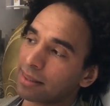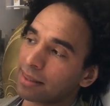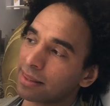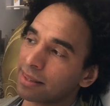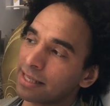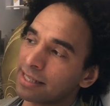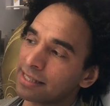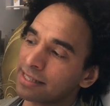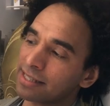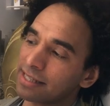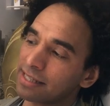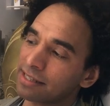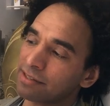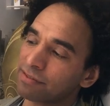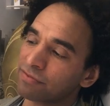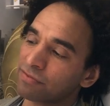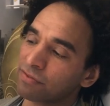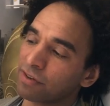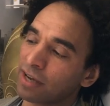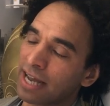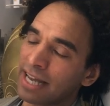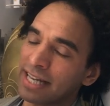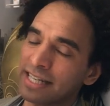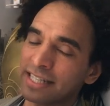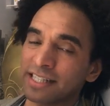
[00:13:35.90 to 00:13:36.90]
This is
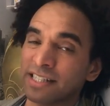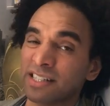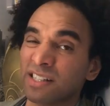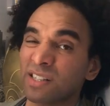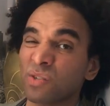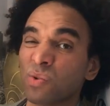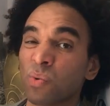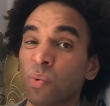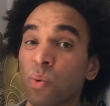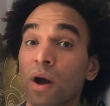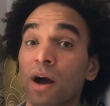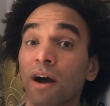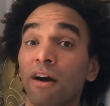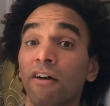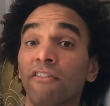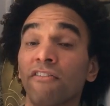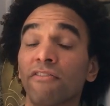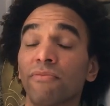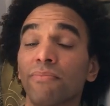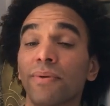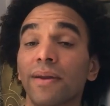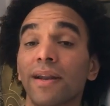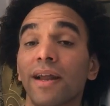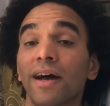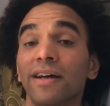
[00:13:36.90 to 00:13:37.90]
for ages 12
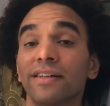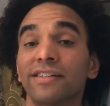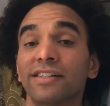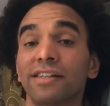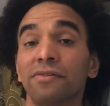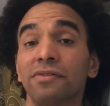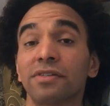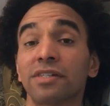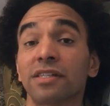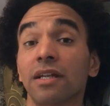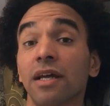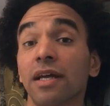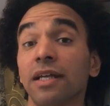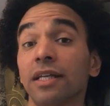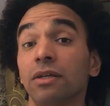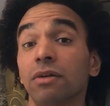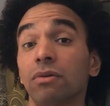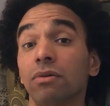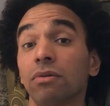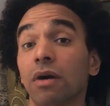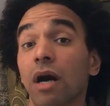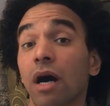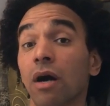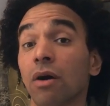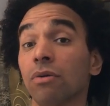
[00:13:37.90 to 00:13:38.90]
plus, so it's slightly
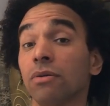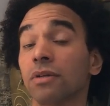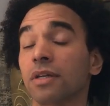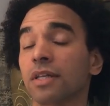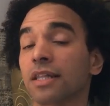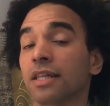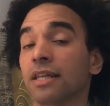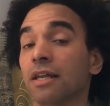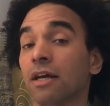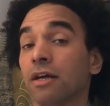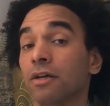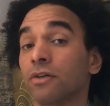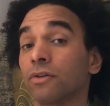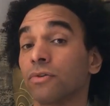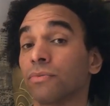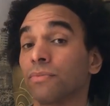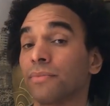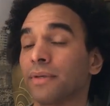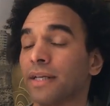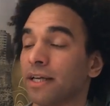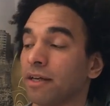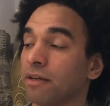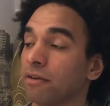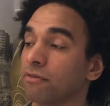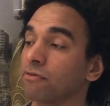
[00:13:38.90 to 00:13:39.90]
older than I
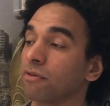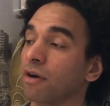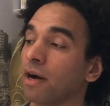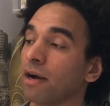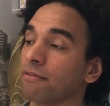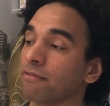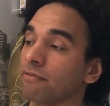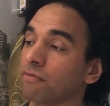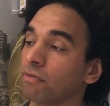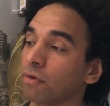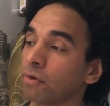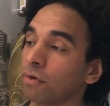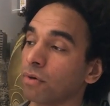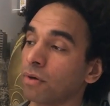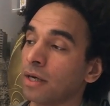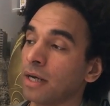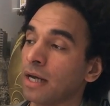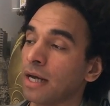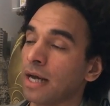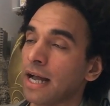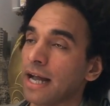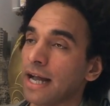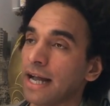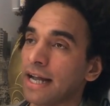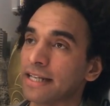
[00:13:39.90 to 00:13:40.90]
normally write for.
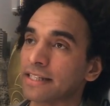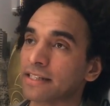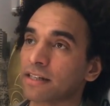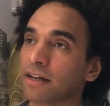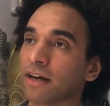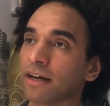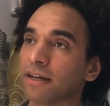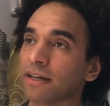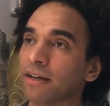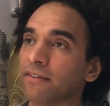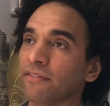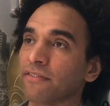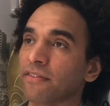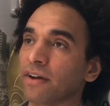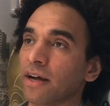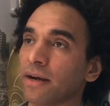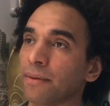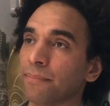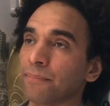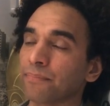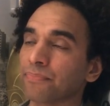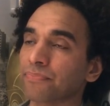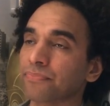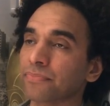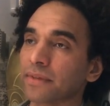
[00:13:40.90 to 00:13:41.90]
It's kind of
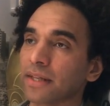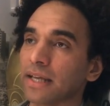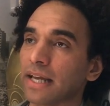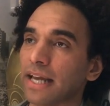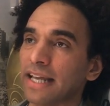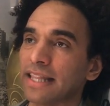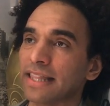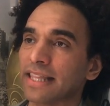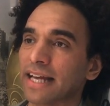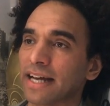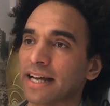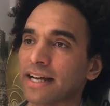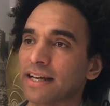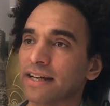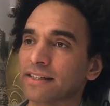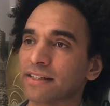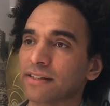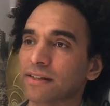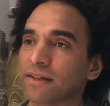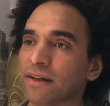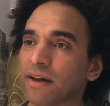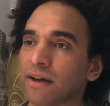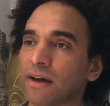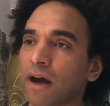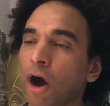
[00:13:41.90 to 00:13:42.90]
in that
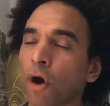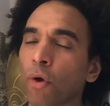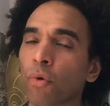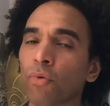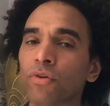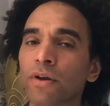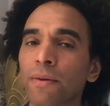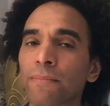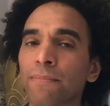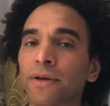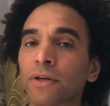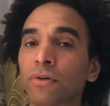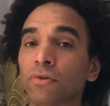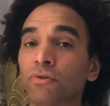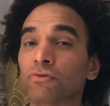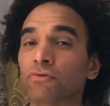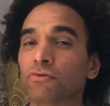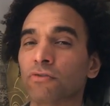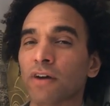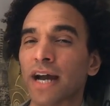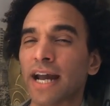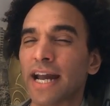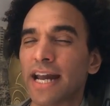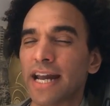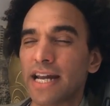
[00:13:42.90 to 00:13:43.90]
older middle
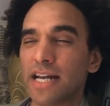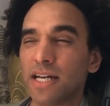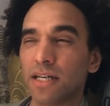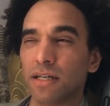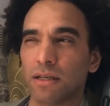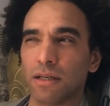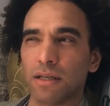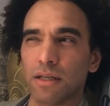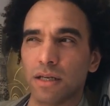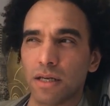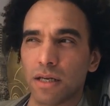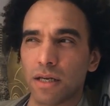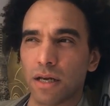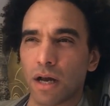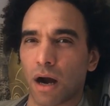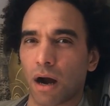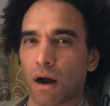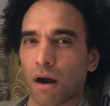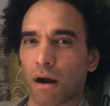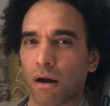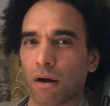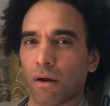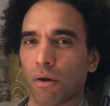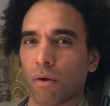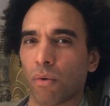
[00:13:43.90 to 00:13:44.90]
grade,
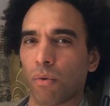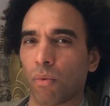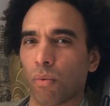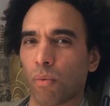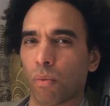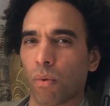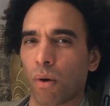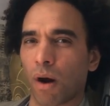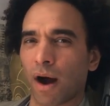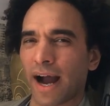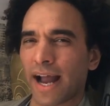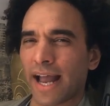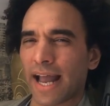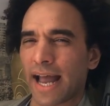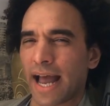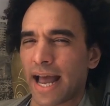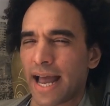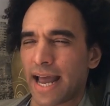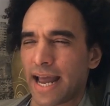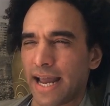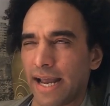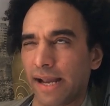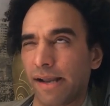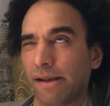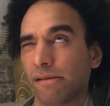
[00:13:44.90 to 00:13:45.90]
younger
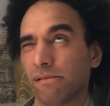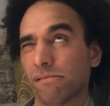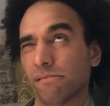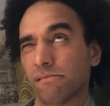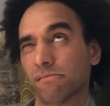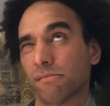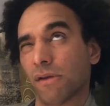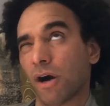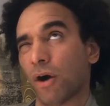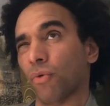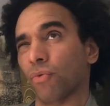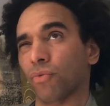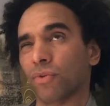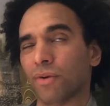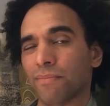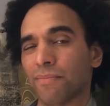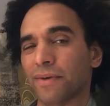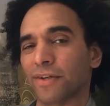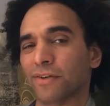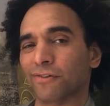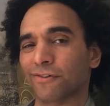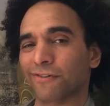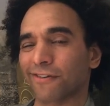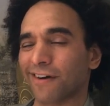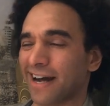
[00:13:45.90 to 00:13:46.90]
YA, older
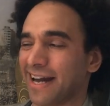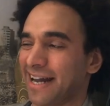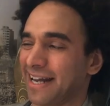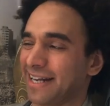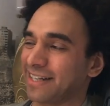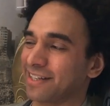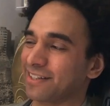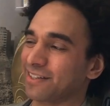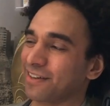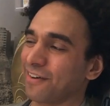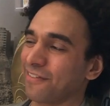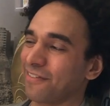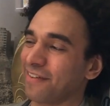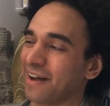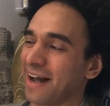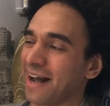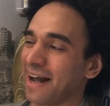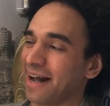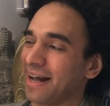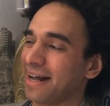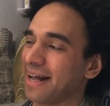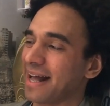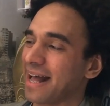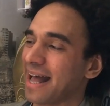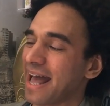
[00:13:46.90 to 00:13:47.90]
middle grade sort
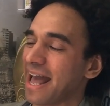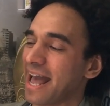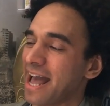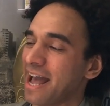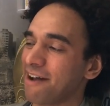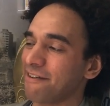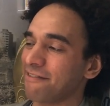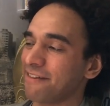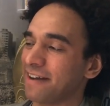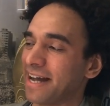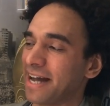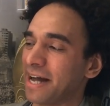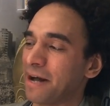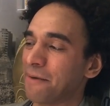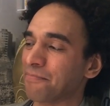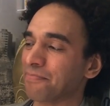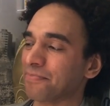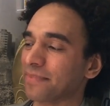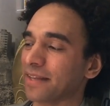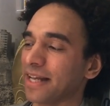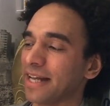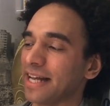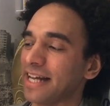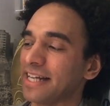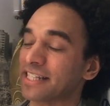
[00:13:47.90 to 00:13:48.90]
of area.
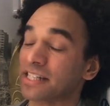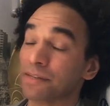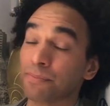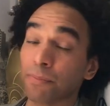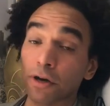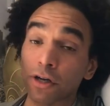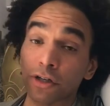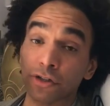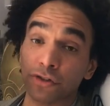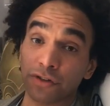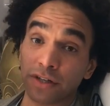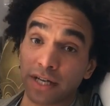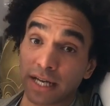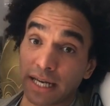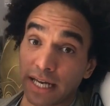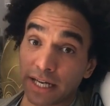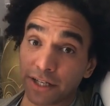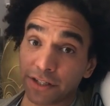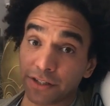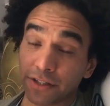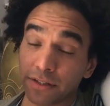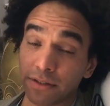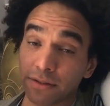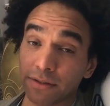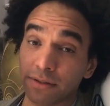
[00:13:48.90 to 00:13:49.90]
It's a poetry
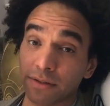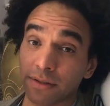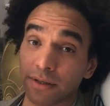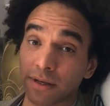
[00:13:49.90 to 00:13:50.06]
collection,